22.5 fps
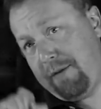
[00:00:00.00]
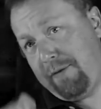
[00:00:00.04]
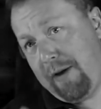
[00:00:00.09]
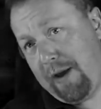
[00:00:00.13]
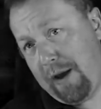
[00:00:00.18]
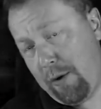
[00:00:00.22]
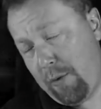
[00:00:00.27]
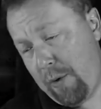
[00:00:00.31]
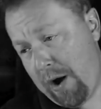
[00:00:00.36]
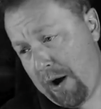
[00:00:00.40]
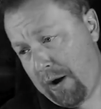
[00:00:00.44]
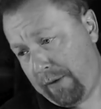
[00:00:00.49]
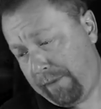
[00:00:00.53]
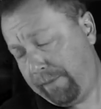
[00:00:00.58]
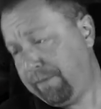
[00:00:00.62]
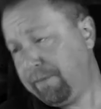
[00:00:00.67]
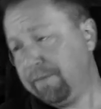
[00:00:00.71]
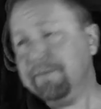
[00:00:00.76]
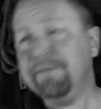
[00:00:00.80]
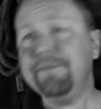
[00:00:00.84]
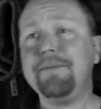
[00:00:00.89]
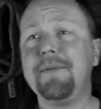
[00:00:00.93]
of AOL.
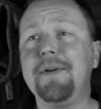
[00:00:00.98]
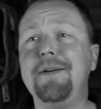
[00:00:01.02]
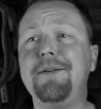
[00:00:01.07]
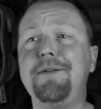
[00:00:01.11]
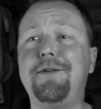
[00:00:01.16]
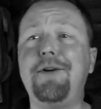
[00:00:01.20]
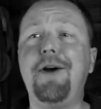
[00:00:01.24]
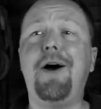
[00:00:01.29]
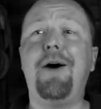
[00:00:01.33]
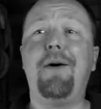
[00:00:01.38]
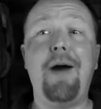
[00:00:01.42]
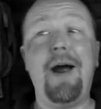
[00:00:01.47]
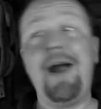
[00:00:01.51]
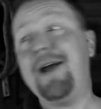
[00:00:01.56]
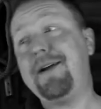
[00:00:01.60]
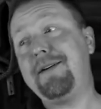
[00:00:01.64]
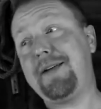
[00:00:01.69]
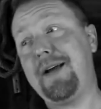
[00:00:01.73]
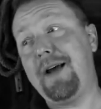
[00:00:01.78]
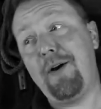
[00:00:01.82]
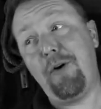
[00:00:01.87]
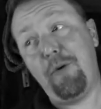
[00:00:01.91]
So,
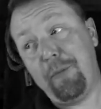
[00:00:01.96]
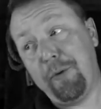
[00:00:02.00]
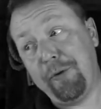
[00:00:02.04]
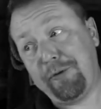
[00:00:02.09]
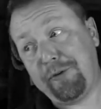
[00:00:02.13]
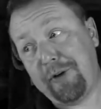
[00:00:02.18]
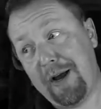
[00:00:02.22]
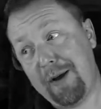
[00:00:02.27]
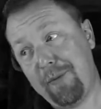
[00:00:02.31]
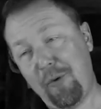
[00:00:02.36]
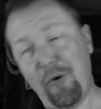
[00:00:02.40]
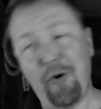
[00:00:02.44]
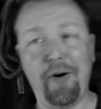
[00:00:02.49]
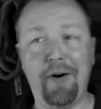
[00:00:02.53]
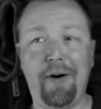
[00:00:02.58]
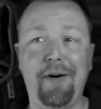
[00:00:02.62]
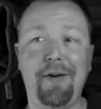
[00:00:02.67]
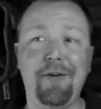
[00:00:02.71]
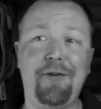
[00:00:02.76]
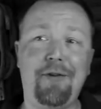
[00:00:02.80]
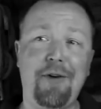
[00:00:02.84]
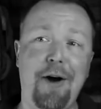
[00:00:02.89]
and to almost Time
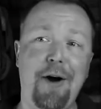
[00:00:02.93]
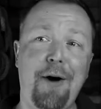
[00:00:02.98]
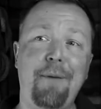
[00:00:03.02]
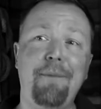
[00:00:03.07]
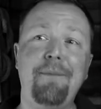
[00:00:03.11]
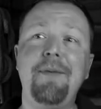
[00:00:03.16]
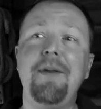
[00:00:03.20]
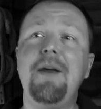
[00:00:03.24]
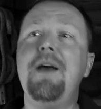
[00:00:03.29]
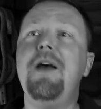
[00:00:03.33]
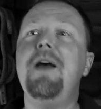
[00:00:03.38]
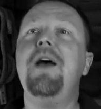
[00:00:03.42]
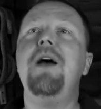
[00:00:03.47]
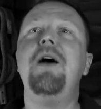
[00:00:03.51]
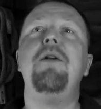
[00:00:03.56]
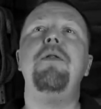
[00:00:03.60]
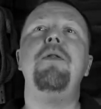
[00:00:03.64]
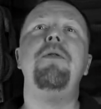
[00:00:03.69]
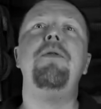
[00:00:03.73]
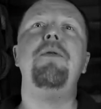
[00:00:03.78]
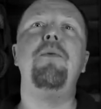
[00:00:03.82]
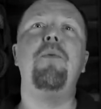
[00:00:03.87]
Warner. So,
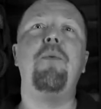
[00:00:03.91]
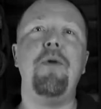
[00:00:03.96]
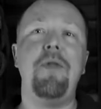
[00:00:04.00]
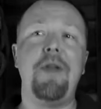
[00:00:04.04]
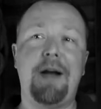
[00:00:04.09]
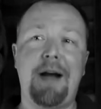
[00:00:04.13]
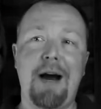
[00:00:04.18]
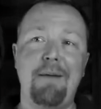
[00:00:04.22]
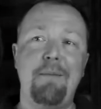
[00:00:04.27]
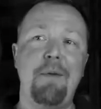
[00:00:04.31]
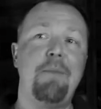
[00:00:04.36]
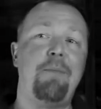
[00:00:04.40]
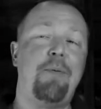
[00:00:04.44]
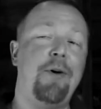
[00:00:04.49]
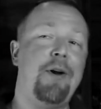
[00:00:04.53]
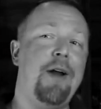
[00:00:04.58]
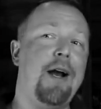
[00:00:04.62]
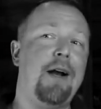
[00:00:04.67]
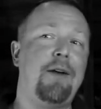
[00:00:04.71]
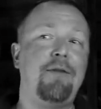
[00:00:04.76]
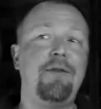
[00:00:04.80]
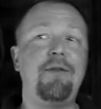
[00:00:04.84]
when the government
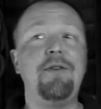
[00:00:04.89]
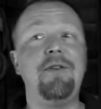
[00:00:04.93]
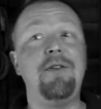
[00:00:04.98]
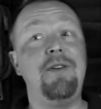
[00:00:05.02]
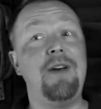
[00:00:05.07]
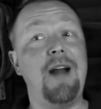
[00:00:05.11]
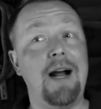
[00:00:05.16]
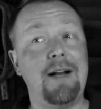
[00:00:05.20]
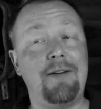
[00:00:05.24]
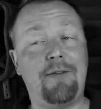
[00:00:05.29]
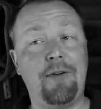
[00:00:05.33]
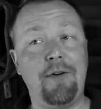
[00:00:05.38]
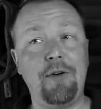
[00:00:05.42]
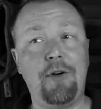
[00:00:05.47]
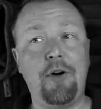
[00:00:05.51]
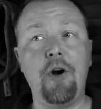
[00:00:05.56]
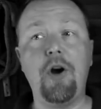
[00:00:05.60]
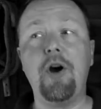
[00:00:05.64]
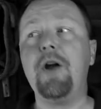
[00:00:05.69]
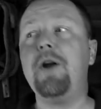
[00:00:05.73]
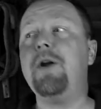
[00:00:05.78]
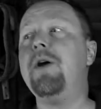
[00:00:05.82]
predicts, not so
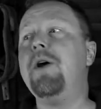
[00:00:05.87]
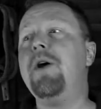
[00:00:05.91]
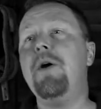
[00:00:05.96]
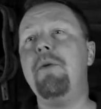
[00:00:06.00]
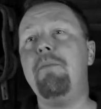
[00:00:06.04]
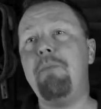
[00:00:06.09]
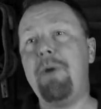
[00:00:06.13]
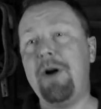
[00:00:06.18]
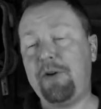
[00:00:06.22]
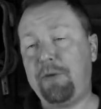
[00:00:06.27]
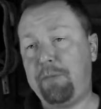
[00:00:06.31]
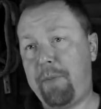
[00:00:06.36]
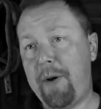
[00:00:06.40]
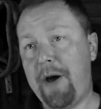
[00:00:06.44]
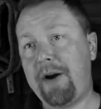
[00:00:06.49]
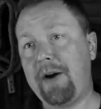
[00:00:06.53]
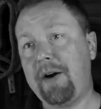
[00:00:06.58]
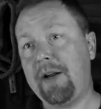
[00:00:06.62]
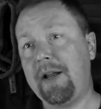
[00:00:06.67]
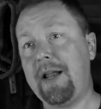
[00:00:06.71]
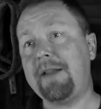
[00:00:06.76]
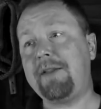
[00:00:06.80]
good. Much
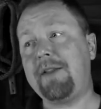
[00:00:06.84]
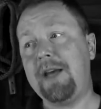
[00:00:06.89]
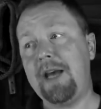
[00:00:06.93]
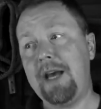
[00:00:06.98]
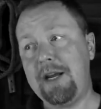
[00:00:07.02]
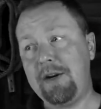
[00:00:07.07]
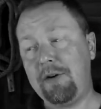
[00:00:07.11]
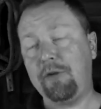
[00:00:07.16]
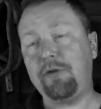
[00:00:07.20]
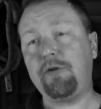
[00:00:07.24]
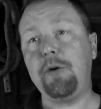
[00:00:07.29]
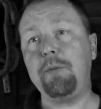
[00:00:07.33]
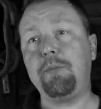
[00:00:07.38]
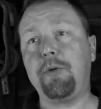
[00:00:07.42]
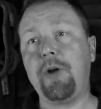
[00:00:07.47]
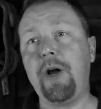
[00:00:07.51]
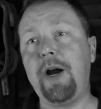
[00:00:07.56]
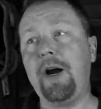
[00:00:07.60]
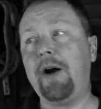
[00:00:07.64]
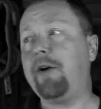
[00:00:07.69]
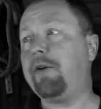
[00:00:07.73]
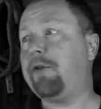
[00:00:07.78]
better to let the industry
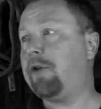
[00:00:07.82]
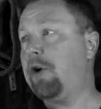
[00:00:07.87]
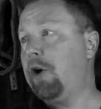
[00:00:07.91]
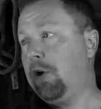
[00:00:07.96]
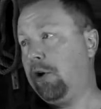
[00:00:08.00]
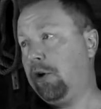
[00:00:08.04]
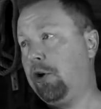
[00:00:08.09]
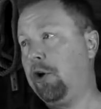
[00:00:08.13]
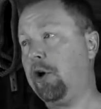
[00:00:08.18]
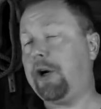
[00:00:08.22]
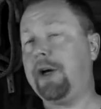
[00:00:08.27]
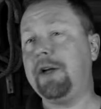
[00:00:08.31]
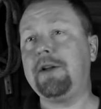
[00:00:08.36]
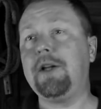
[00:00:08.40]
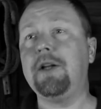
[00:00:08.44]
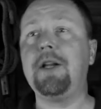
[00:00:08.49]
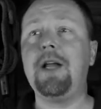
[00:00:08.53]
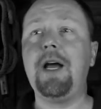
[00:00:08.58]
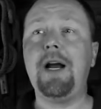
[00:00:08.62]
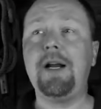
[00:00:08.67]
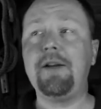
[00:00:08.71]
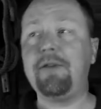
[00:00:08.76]
players look at the
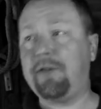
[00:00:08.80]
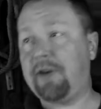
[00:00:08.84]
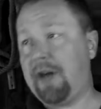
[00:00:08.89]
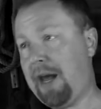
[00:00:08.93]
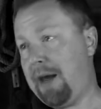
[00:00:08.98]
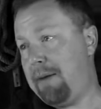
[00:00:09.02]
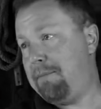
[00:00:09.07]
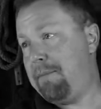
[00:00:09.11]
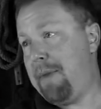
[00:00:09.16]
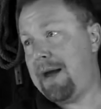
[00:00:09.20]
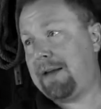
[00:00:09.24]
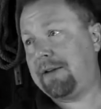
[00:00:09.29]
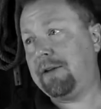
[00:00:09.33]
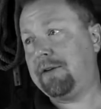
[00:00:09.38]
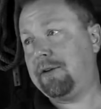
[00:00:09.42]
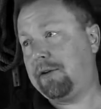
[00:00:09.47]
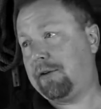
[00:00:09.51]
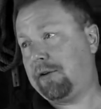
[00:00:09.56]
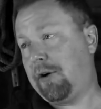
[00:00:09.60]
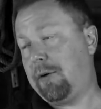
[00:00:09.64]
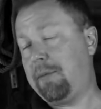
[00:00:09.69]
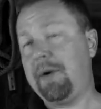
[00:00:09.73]
landscape, make the
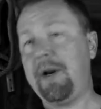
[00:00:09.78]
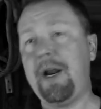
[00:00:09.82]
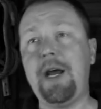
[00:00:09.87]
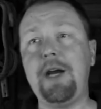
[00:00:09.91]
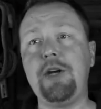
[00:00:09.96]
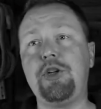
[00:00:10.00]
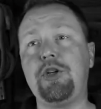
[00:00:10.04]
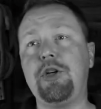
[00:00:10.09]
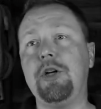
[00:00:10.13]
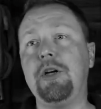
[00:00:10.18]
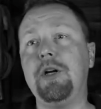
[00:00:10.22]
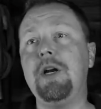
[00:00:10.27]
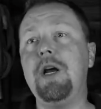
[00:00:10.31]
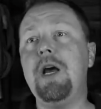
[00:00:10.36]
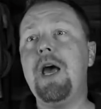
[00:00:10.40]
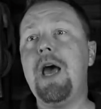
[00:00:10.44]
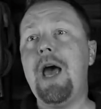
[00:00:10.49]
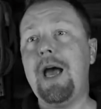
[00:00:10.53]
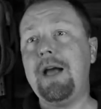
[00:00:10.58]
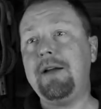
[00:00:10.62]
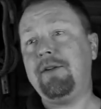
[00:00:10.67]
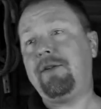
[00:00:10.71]
determination,
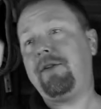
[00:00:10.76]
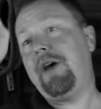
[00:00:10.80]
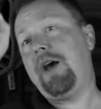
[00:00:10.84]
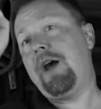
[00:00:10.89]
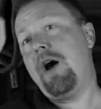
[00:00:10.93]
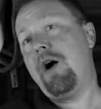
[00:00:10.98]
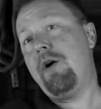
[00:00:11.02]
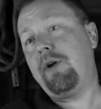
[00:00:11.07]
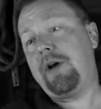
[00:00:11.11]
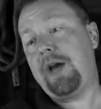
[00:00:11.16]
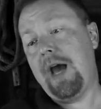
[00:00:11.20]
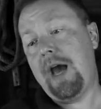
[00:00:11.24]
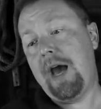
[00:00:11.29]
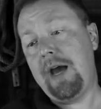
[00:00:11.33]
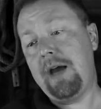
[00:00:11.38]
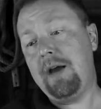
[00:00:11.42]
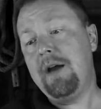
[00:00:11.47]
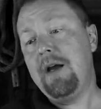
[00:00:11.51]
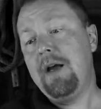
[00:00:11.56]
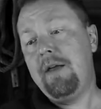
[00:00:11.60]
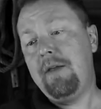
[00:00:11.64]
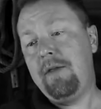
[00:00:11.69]
and say,
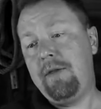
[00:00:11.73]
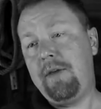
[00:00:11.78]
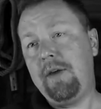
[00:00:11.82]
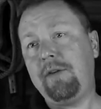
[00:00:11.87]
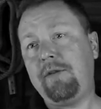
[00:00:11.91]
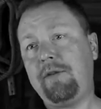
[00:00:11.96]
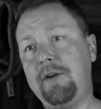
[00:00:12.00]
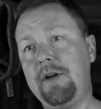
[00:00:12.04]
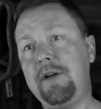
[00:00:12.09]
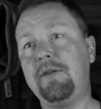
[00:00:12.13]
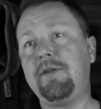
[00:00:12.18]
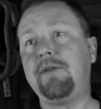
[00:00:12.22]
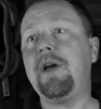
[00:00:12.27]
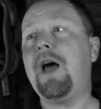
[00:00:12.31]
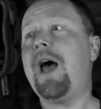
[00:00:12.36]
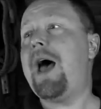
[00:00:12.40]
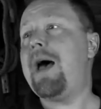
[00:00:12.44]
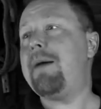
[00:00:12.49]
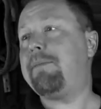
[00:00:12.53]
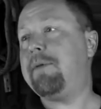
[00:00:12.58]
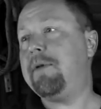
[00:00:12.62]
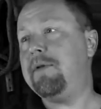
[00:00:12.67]
okay, this needs to
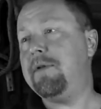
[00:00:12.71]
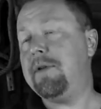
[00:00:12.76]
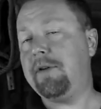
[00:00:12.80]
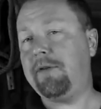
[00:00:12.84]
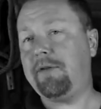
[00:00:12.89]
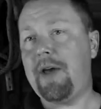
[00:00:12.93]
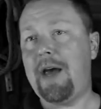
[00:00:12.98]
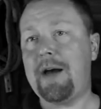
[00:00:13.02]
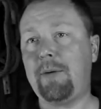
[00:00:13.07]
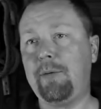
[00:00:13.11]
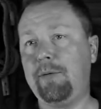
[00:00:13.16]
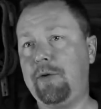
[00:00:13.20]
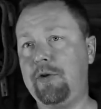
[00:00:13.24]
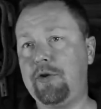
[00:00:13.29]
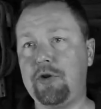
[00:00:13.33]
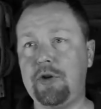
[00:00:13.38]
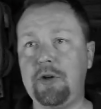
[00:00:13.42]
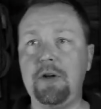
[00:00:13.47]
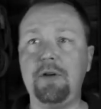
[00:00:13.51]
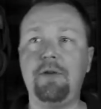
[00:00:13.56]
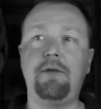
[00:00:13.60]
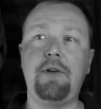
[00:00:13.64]
happen, this
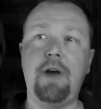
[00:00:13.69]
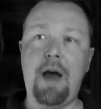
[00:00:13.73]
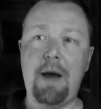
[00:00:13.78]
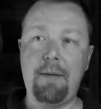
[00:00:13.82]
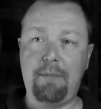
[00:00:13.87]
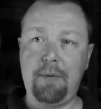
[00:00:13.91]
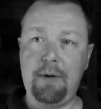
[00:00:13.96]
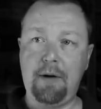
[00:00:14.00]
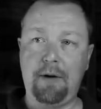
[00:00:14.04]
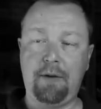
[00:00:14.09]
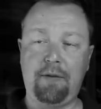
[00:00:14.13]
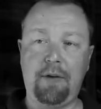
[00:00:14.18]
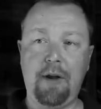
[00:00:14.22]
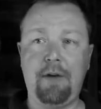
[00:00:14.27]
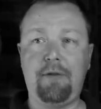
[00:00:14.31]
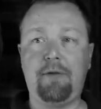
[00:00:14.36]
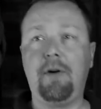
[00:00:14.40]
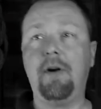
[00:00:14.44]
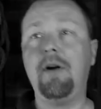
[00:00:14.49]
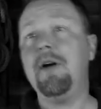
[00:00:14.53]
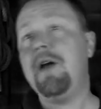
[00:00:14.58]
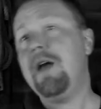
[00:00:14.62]
acquisition needs to happen,
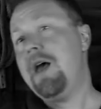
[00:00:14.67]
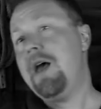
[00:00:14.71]
etc.